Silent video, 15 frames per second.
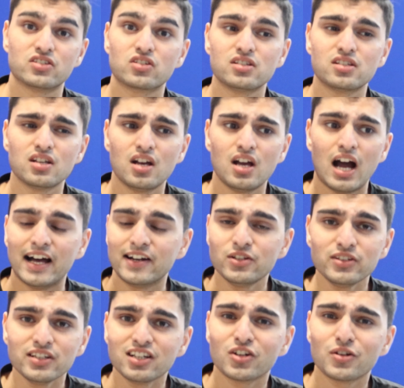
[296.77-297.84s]
because I don't
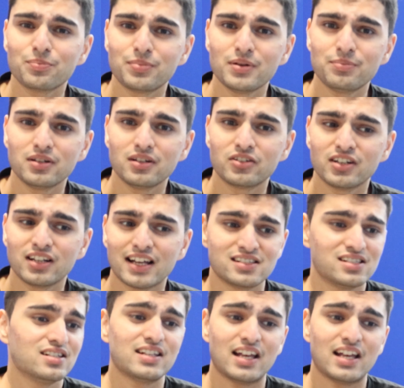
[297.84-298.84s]
think a lot of people realize this,